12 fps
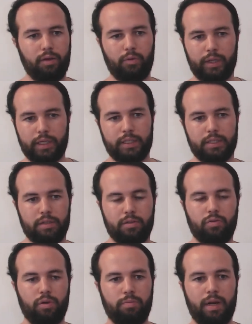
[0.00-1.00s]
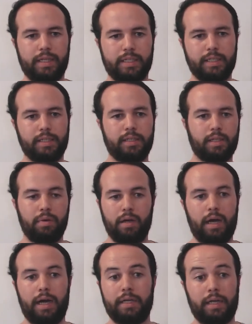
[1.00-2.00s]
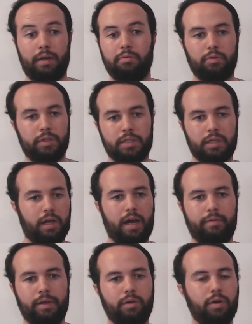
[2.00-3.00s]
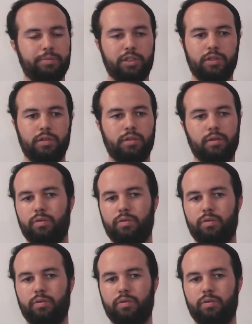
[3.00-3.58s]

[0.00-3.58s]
We can just replace it. And yeah, we still have encryption,